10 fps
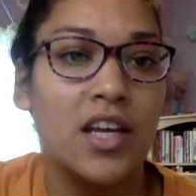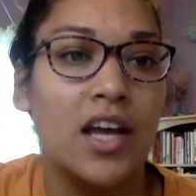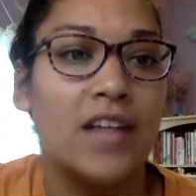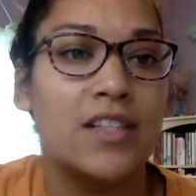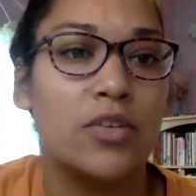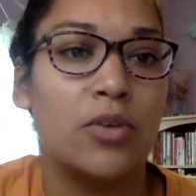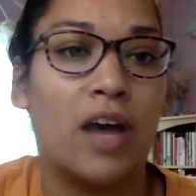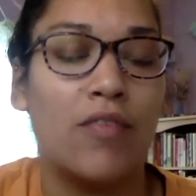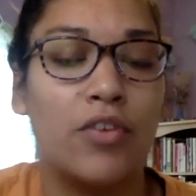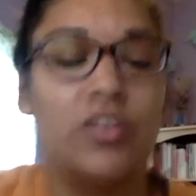And so you
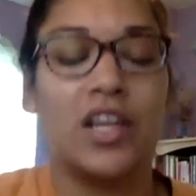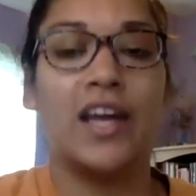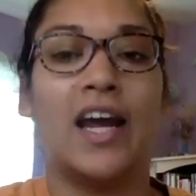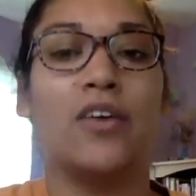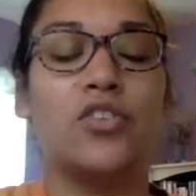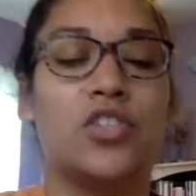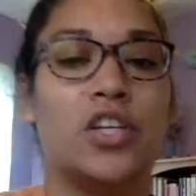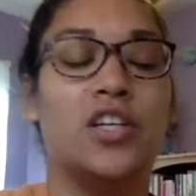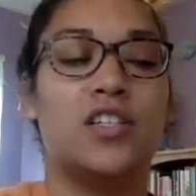have your layout sheet.